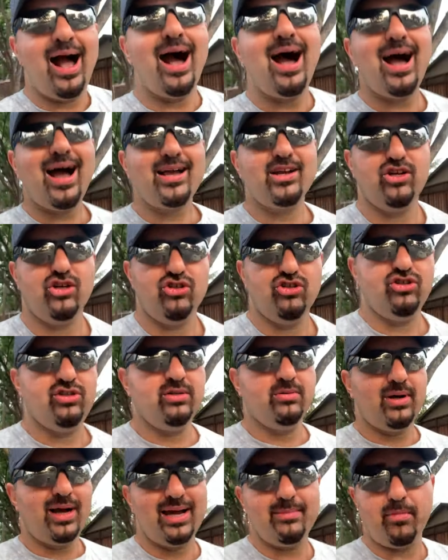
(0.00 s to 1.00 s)
hire
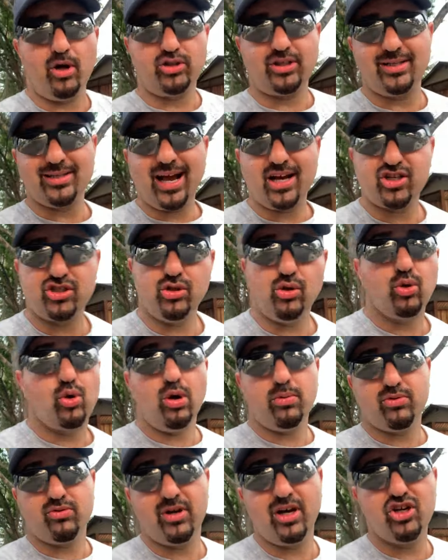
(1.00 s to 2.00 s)
a multinational
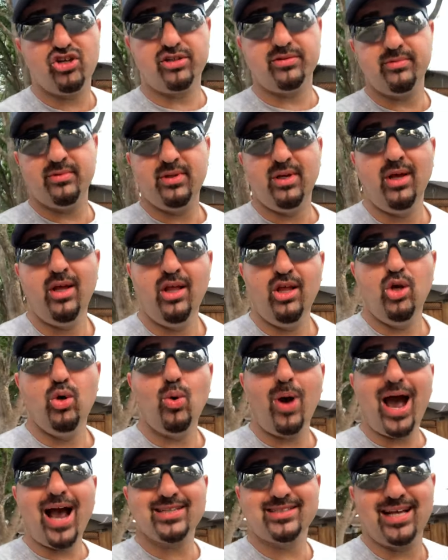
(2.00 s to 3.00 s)
corporation
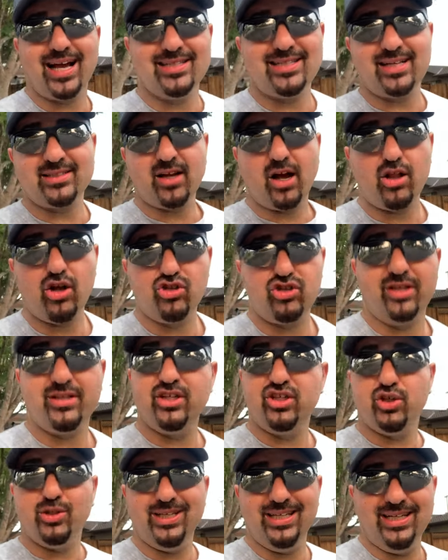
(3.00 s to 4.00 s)
who has that technology
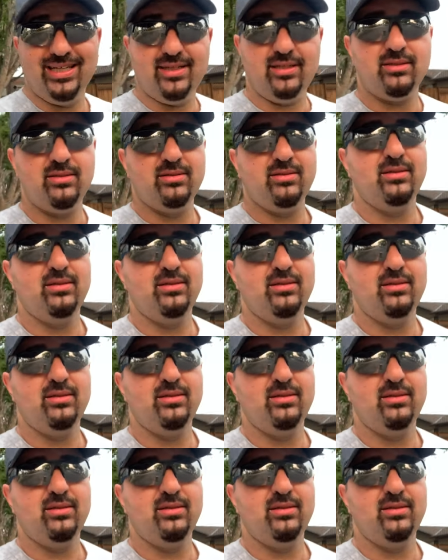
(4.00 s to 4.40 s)
that you need.